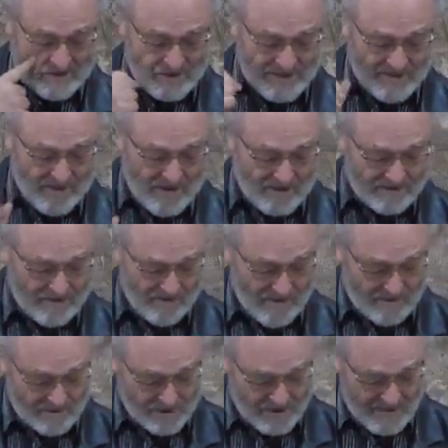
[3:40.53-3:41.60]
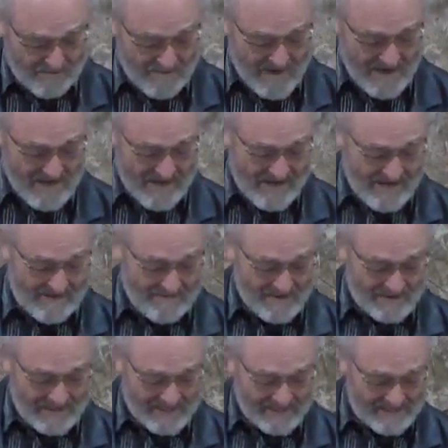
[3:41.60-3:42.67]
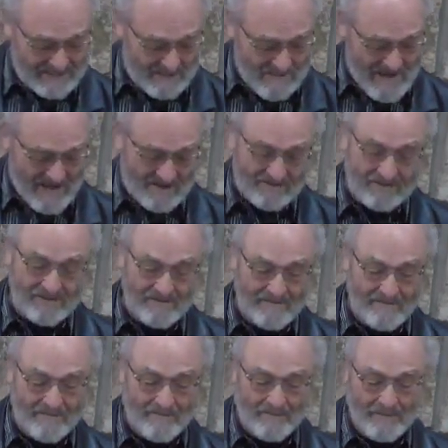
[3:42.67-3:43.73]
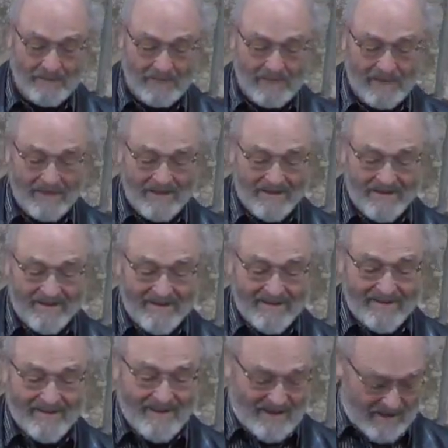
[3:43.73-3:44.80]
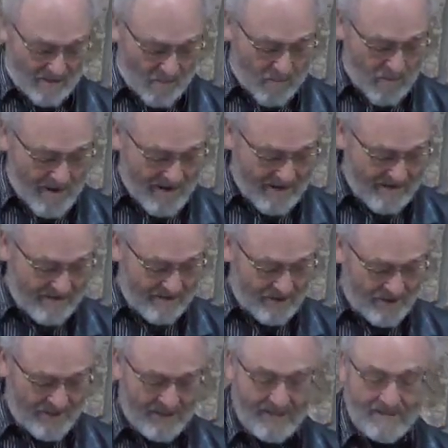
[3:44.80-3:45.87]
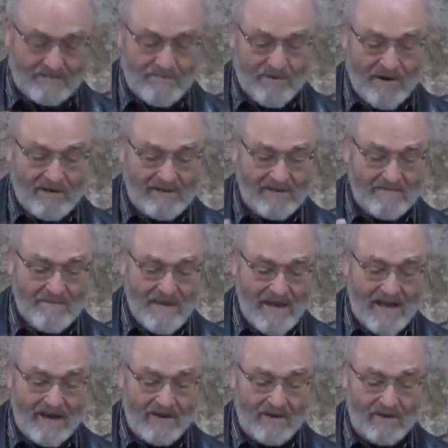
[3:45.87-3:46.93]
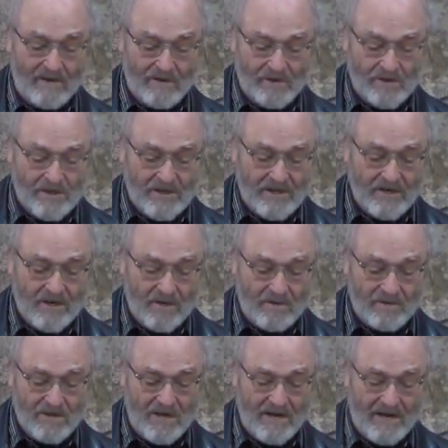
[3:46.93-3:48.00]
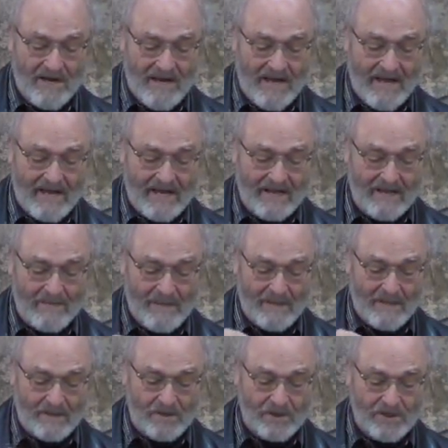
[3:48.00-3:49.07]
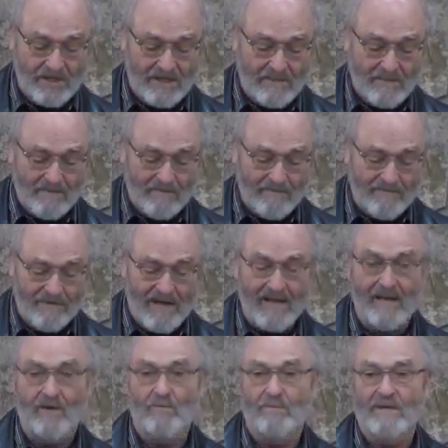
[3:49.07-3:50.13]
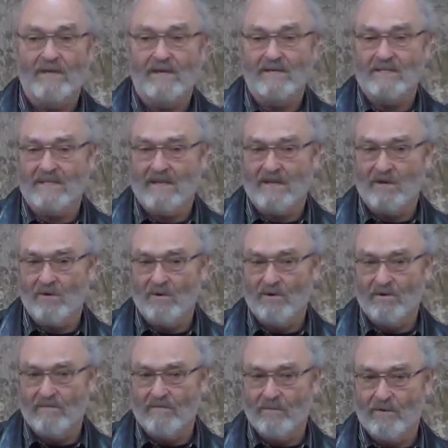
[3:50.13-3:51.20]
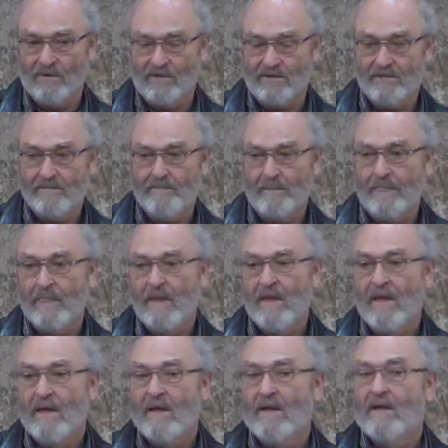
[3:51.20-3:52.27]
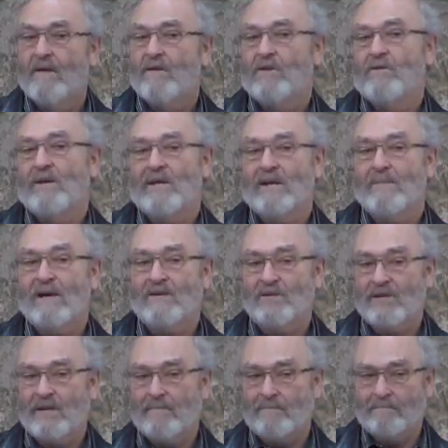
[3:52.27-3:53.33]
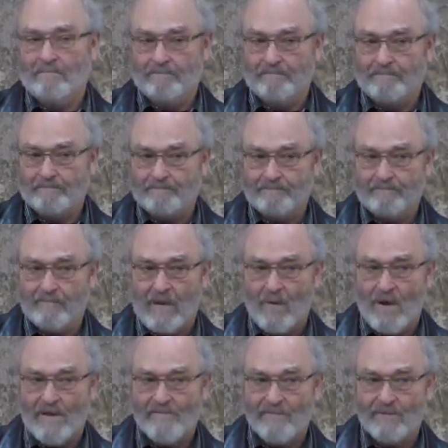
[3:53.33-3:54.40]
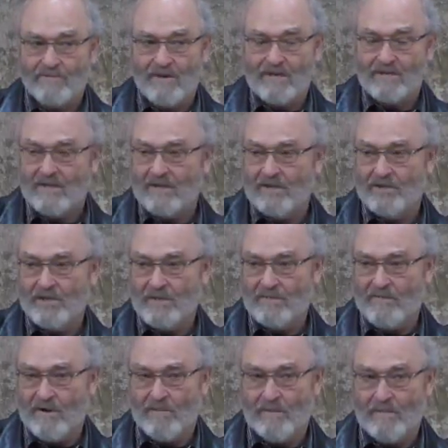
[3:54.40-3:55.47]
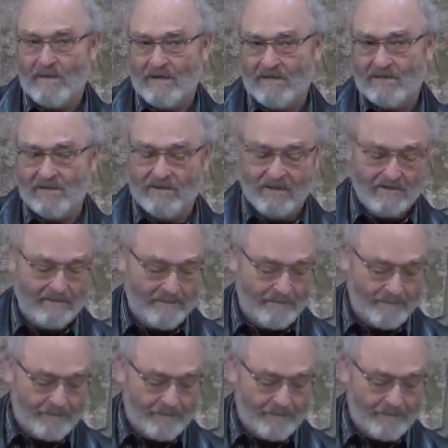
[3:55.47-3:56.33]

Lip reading: She calls her own sheep by name and leads them out. And when she has brought them out, she goes on ahead of them, and the sheep follow because they know her voice. You know anything about sheep? My wife was raised on a sheep farm in Minnesota,